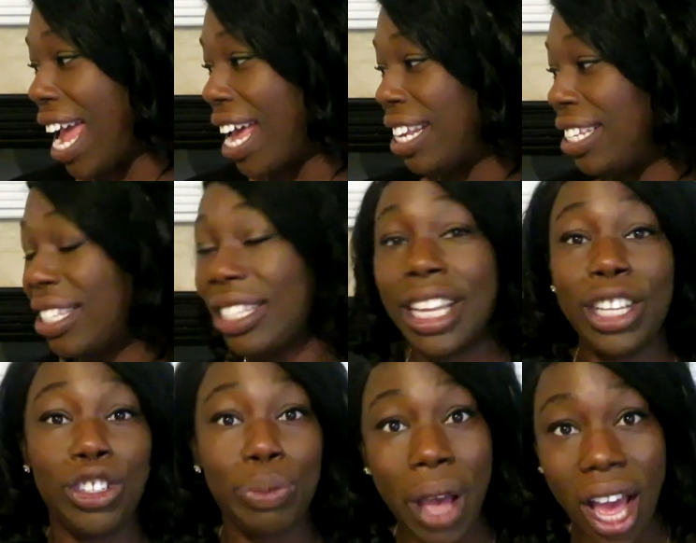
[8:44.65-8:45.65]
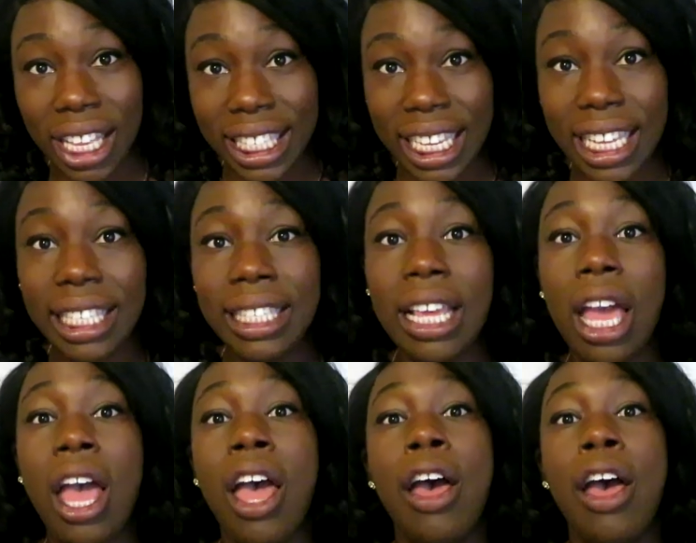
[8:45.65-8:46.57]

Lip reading: and lunch boxes.